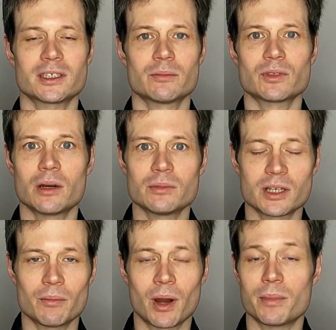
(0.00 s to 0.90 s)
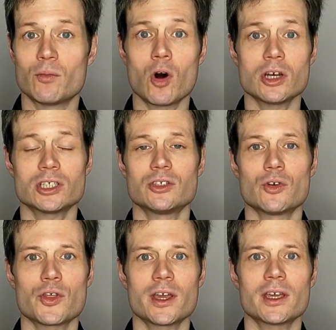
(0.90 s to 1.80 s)
sometimes it might be worse than
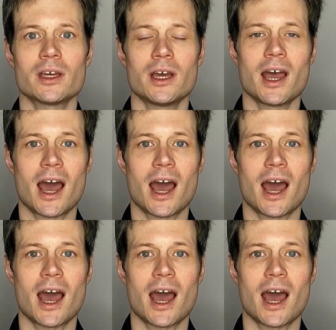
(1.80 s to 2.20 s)
you think,